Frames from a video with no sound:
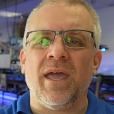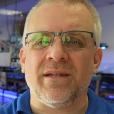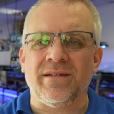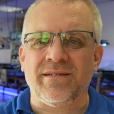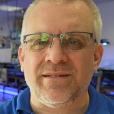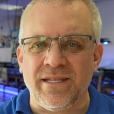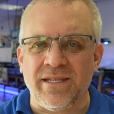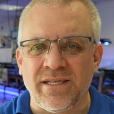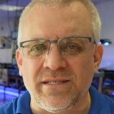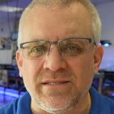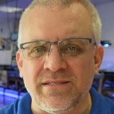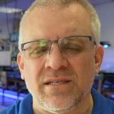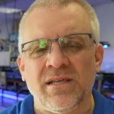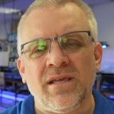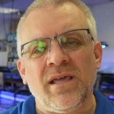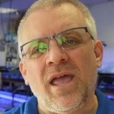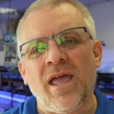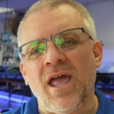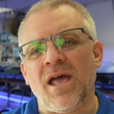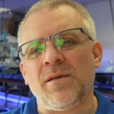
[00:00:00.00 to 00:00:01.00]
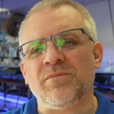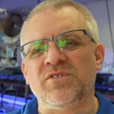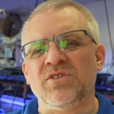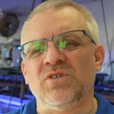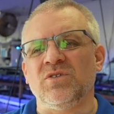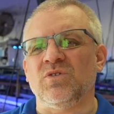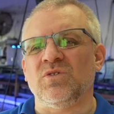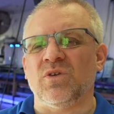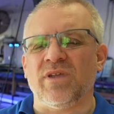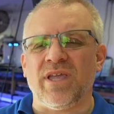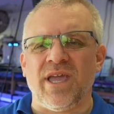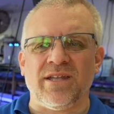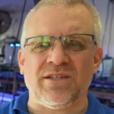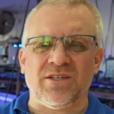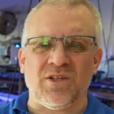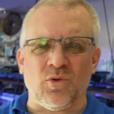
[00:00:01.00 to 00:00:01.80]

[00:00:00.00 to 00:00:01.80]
and this helps you to get